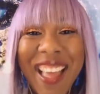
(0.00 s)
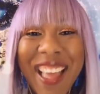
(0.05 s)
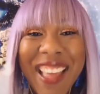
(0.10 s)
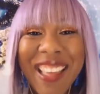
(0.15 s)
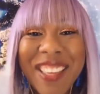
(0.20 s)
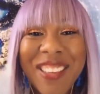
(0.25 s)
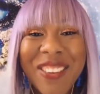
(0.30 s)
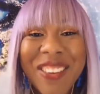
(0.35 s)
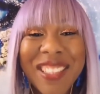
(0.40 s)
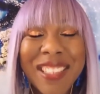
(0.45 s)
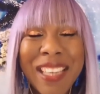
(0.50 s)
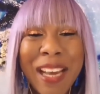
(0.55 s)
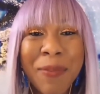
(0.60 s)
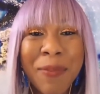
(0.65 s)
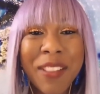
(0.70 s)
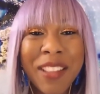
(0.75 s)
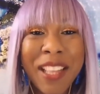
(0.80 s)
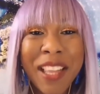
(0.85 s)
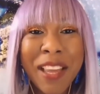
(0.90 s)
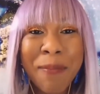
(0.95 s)
You can tap the
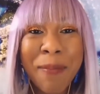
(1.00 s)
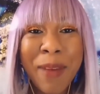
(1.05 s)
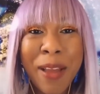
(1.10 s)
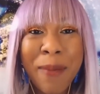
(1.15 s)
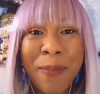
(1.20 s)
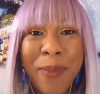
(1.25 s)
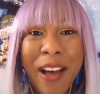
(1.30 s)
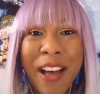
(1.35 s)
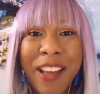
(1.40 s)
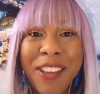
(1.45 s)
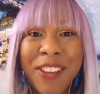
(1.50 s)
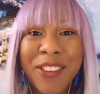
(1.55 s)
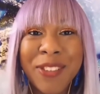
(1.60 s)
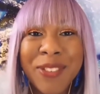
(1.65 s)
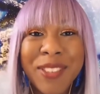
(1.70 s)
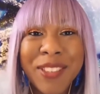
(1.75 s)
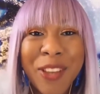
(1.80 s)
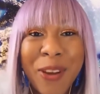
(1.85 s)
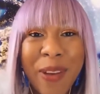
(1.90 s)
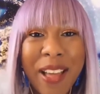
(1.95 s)
link in my bio.
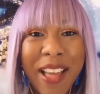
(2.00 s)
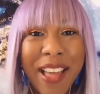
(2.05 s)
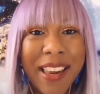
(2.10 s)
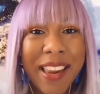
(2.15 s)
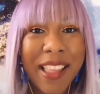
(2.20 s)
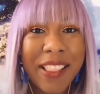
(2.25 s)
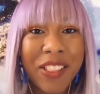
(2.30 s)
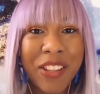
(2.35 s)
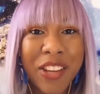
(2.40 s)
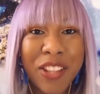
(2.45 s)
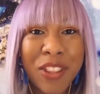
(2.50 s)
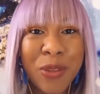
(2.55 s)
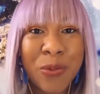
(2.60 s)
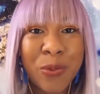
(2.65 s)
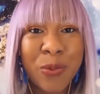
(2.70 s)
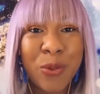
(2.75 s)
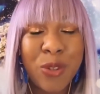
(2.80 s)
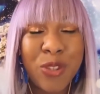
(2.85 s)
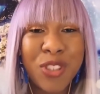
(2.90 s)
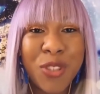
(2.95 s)
Go ahead and look at the rules.